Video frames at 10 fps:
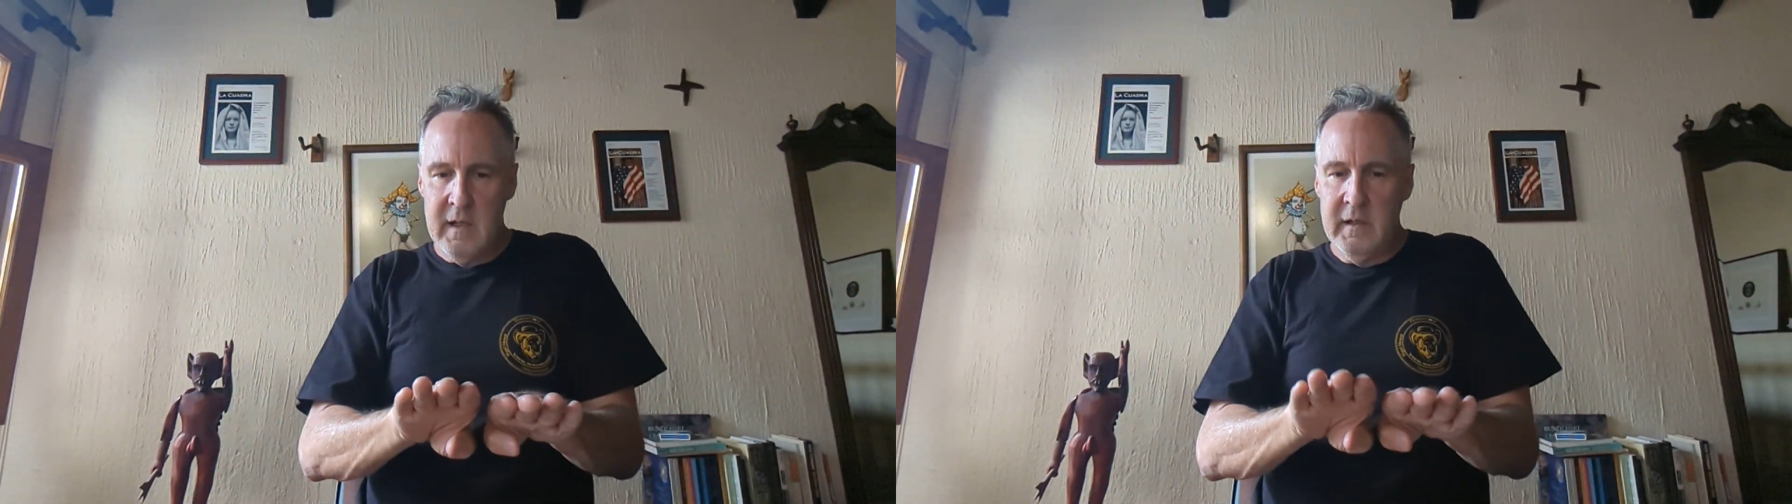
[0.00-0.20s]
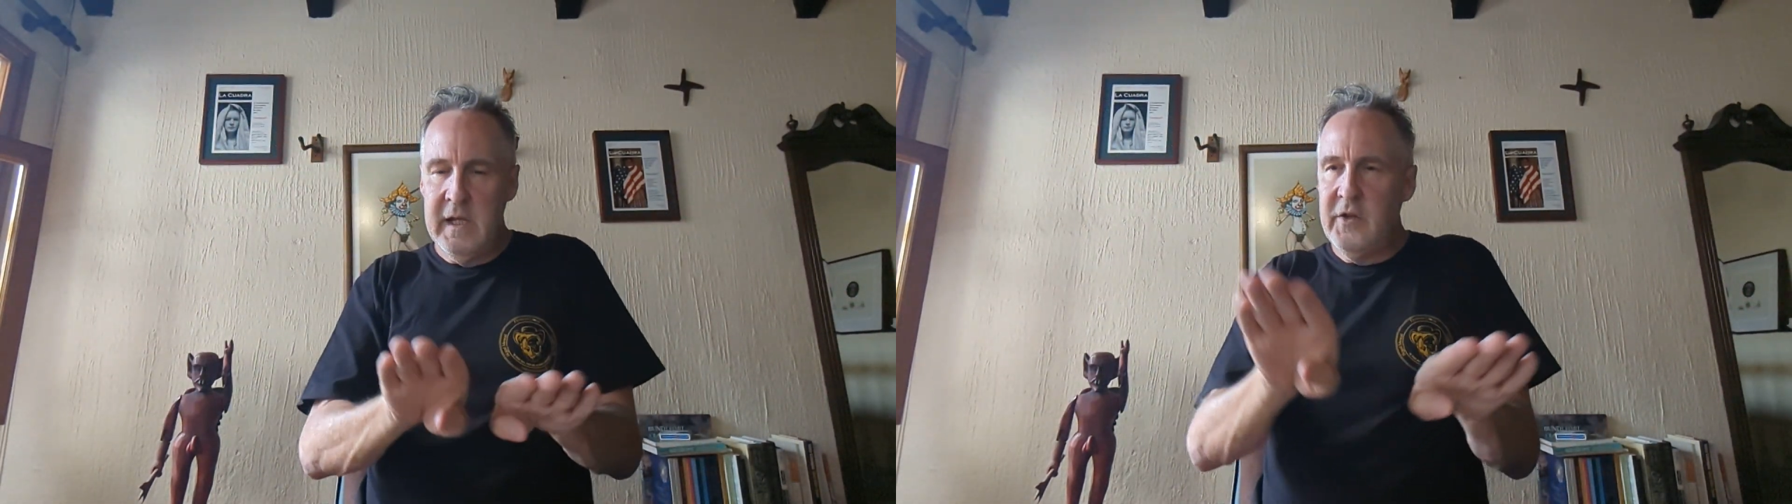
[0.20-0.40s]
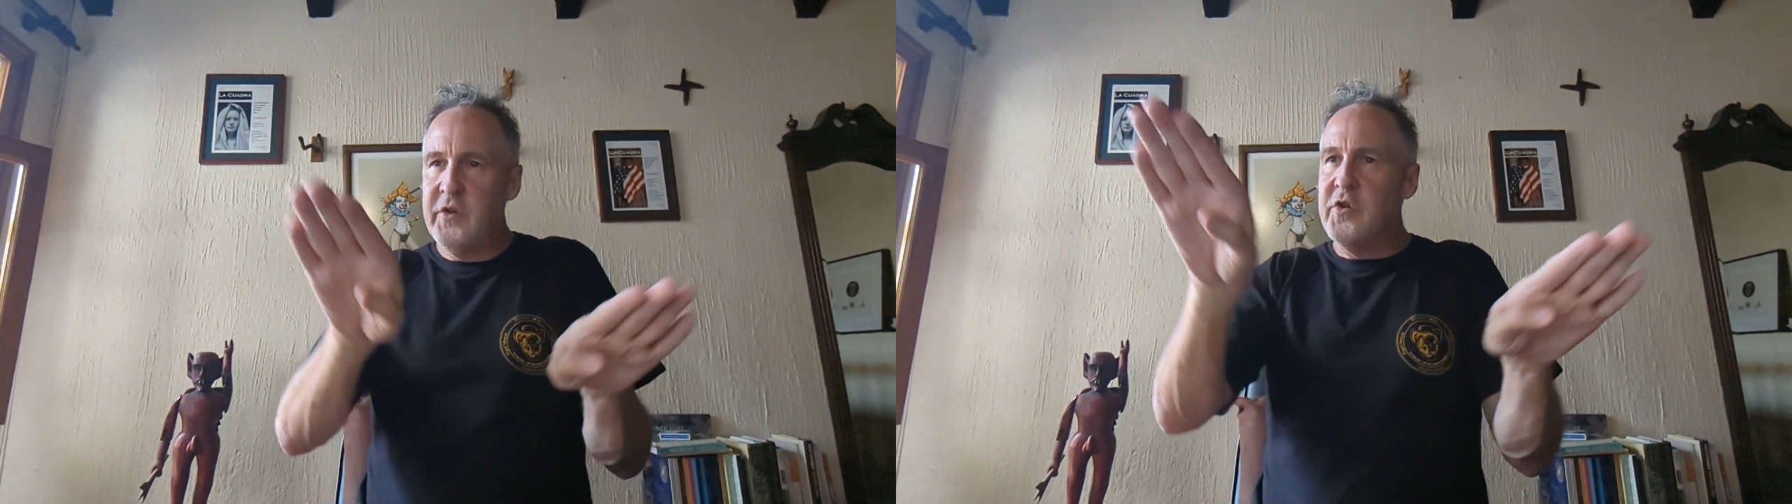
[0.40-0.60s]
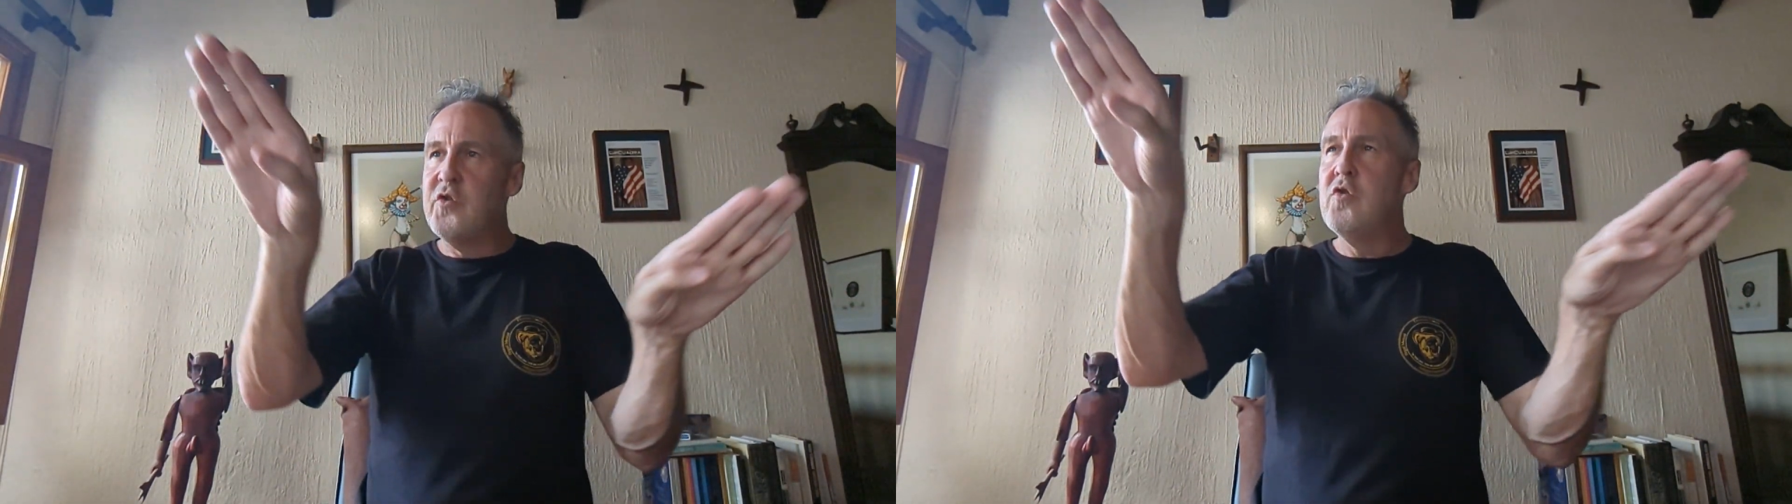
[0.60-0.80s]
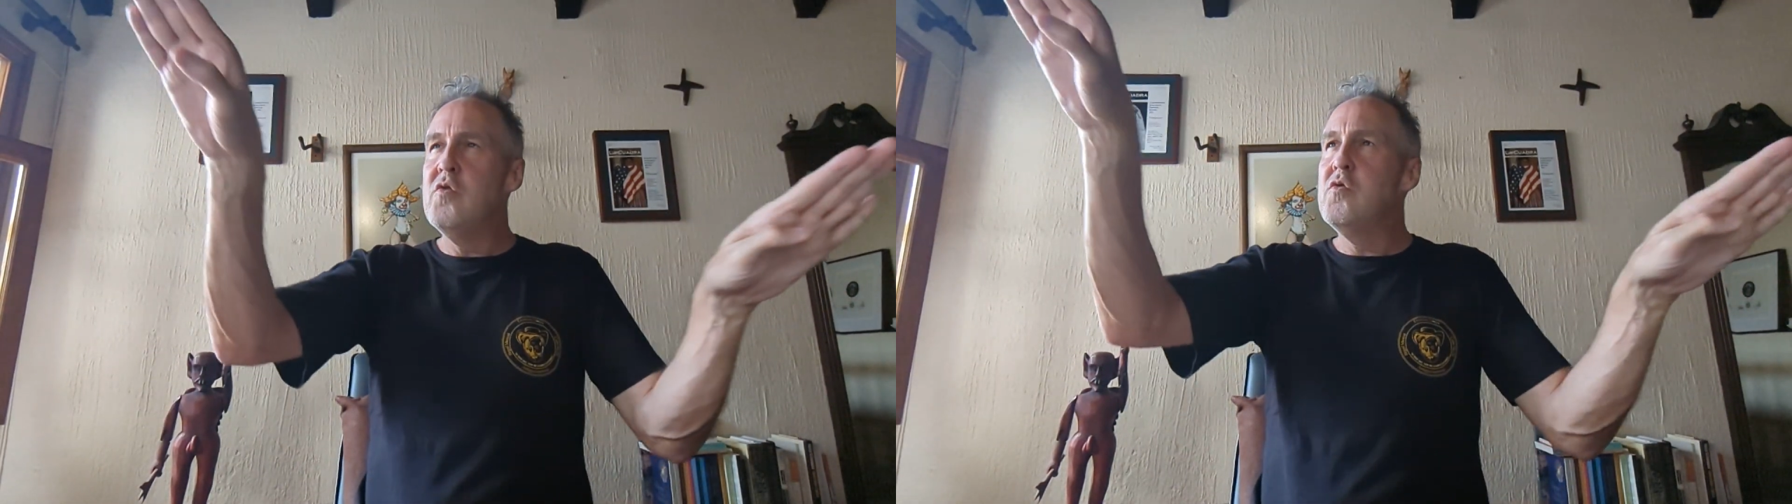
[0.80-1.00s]
leads in
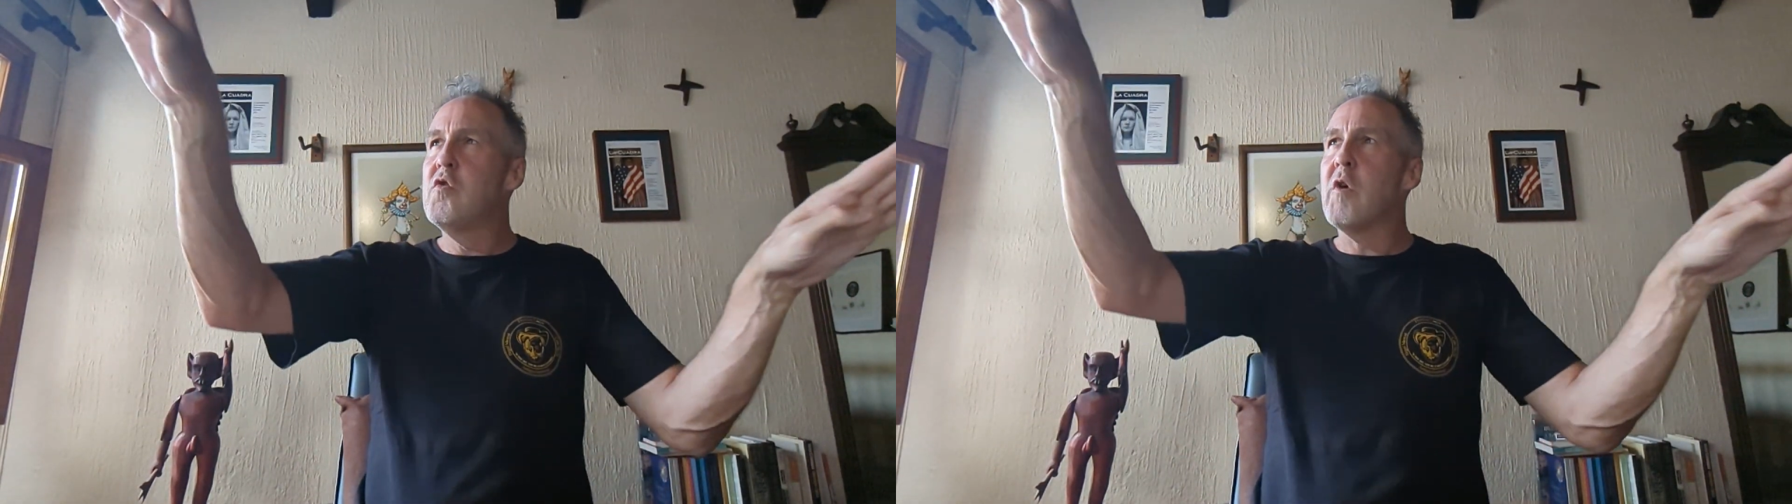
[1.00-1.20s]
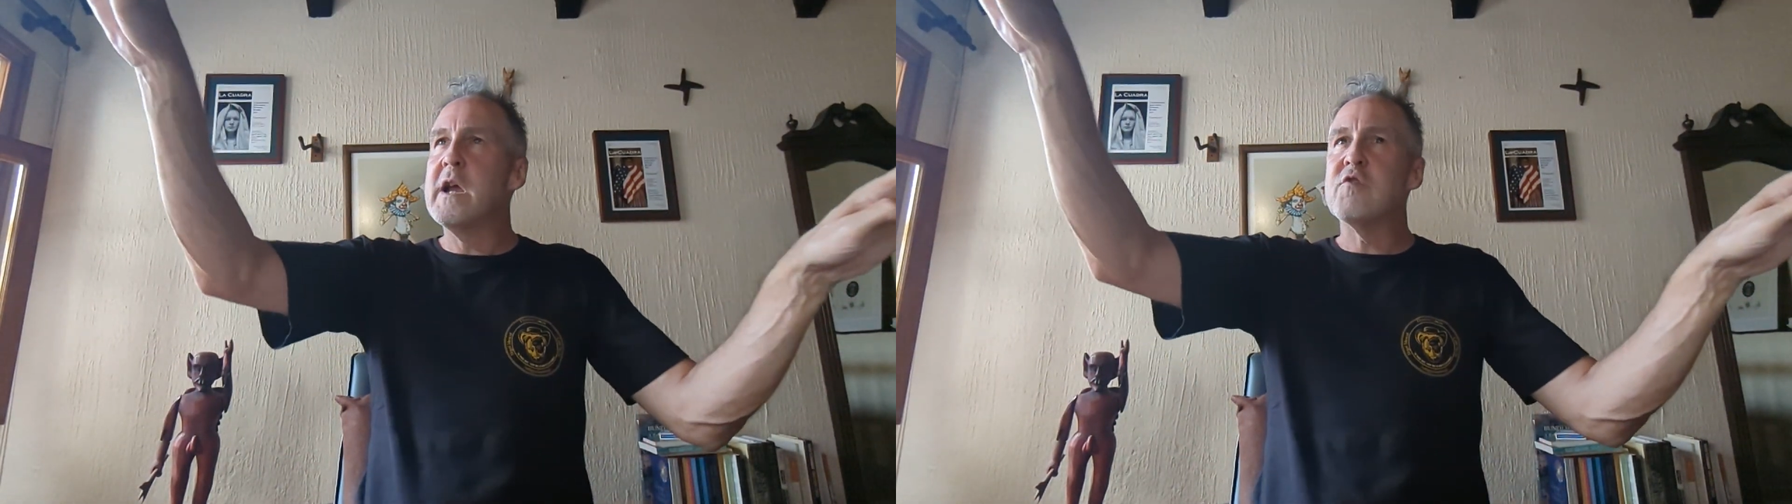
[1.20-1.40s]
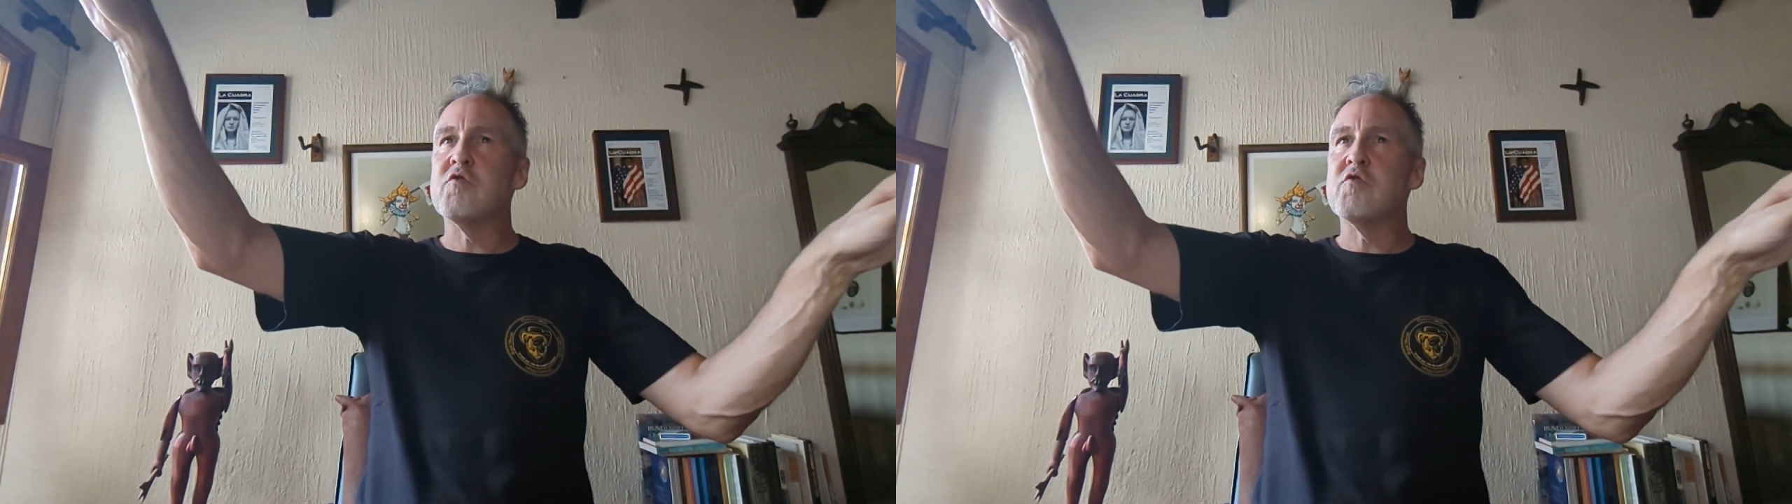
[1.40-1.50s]
two great